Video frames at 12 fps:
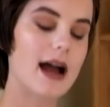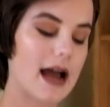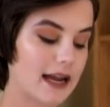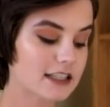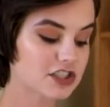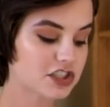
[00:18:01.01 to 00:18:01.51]

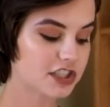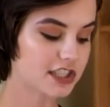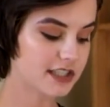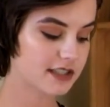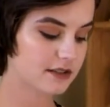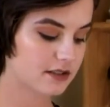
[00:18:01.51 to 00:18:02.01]
I
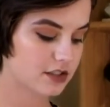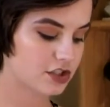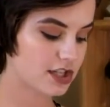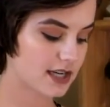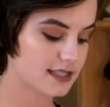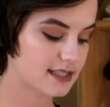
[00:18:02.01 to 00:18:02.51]
actually
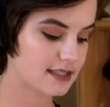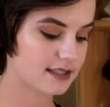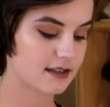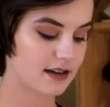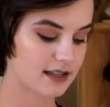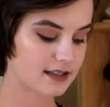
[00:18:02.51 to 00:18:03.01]
just
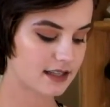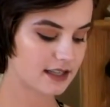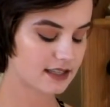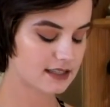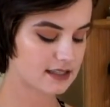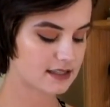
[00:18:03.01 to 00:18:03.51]
got this,